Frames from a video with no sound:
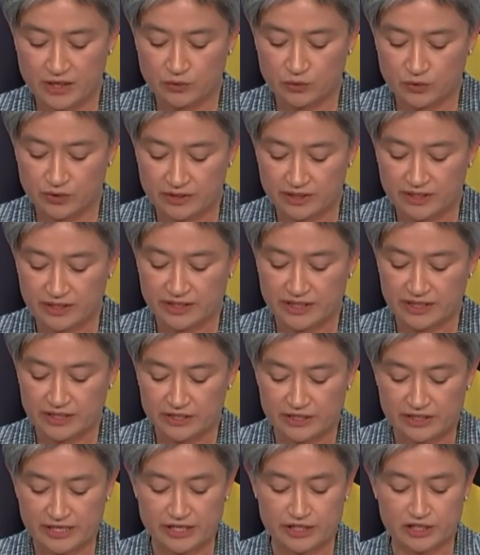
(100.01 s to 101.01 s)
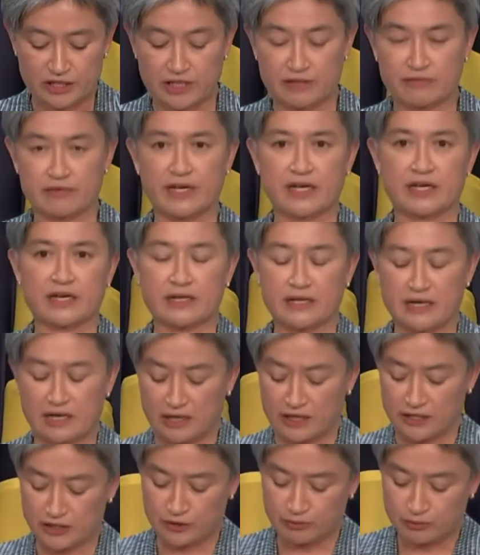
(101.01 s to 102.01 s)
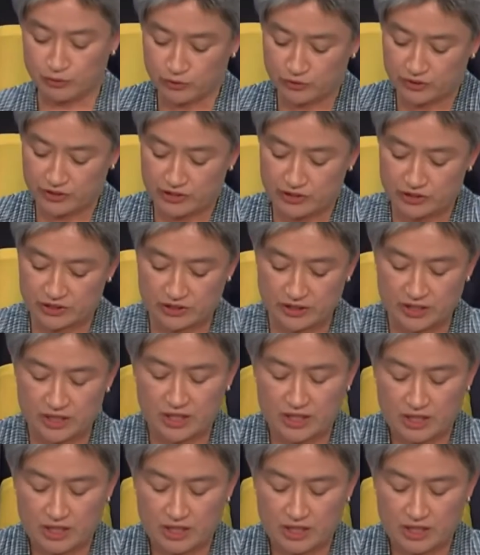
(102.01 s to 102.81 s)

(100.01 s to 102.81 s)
within internationally recognised borders.